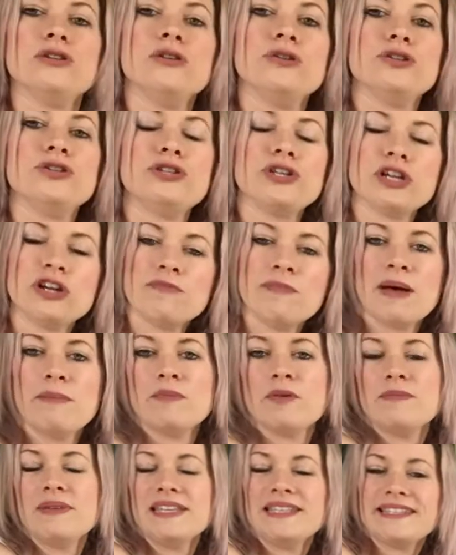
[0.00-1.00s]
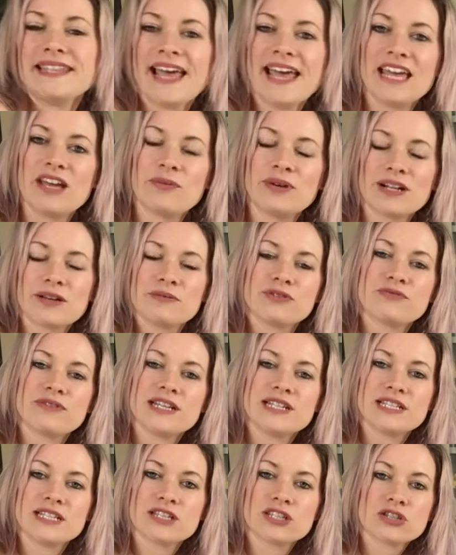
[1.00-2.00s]
do you remember me saying when I was
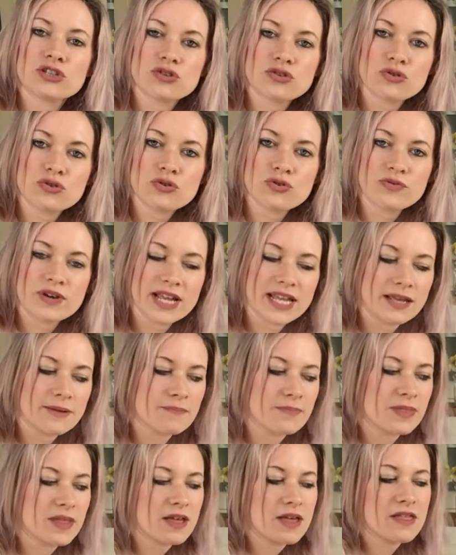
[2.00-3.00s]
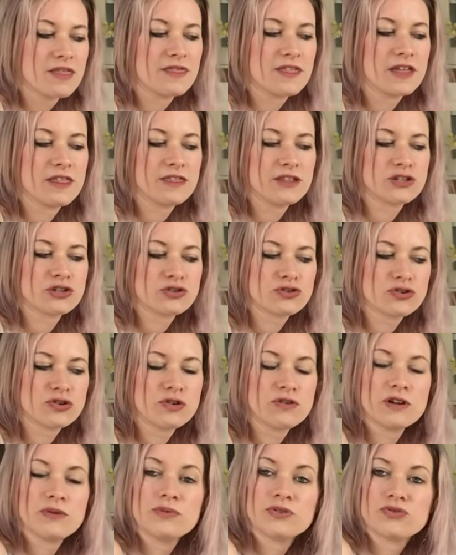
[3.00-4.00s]
reading the story that the
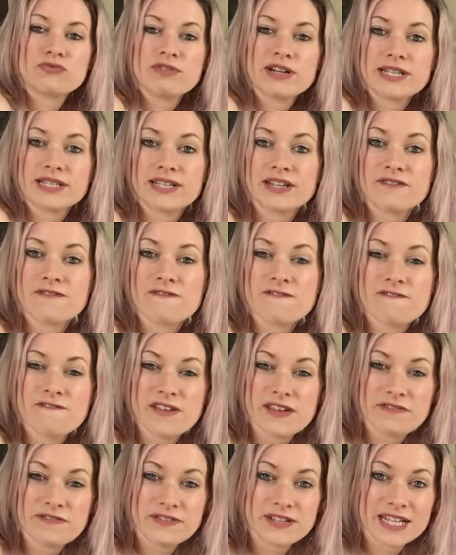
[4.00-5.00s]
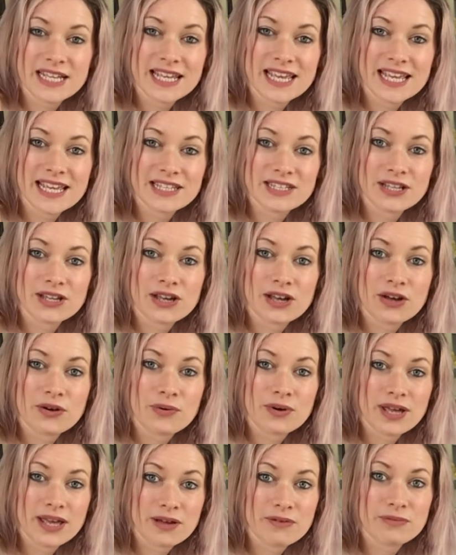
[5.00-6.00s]
story was written 50 years ago?
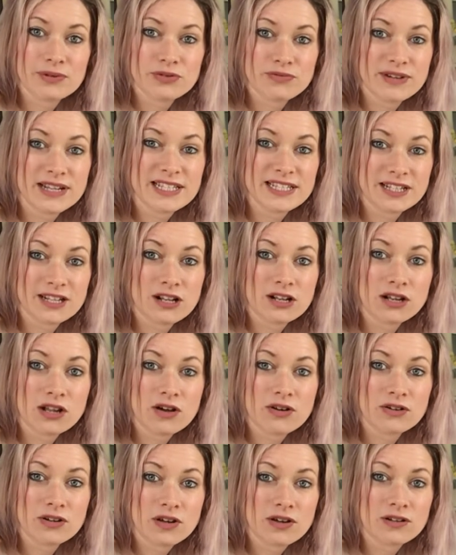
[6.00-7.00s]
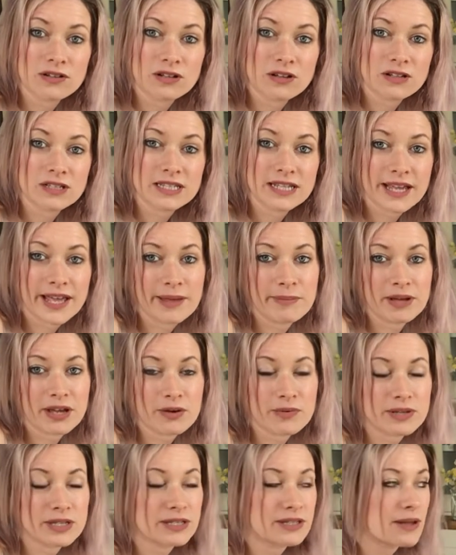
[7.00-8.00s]
It was written a long, long, long time ago,
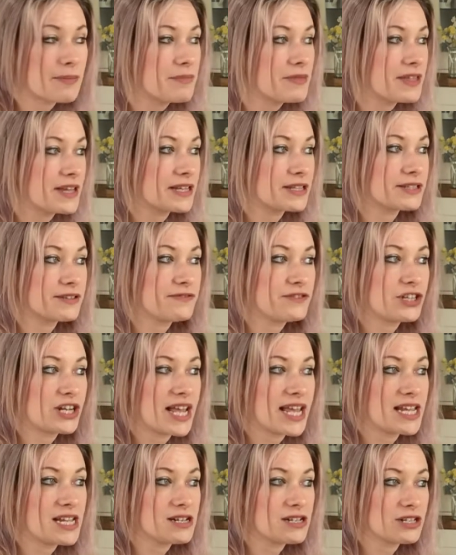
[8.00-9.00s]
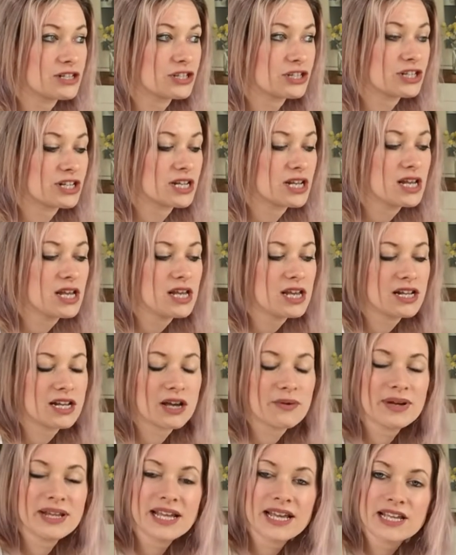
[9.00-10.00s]
and some things have changed.
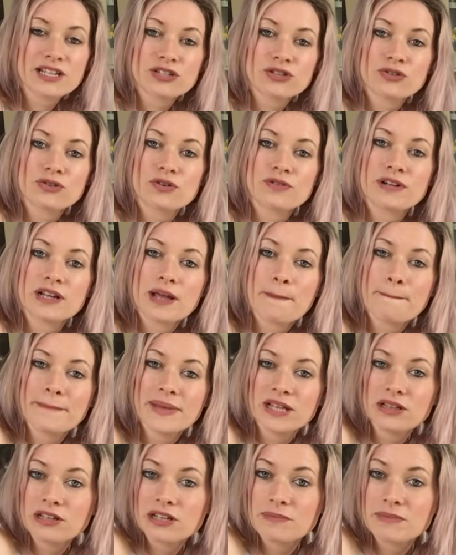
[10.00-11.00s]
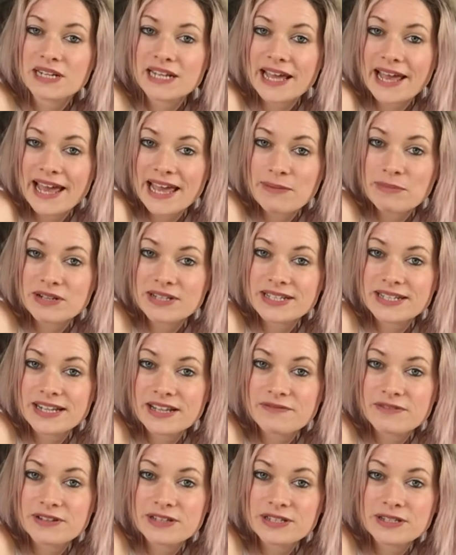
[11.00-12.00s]
Now in our story, a milkman came and
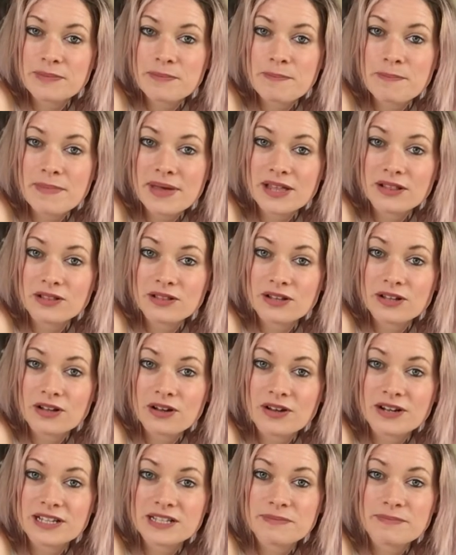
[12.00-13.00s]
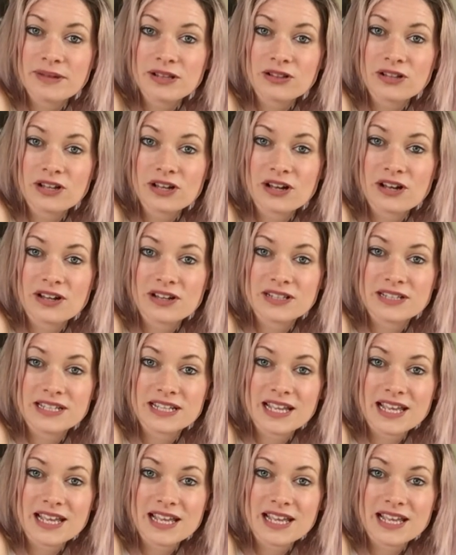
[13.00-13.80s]
delivered some milk on his milk cart.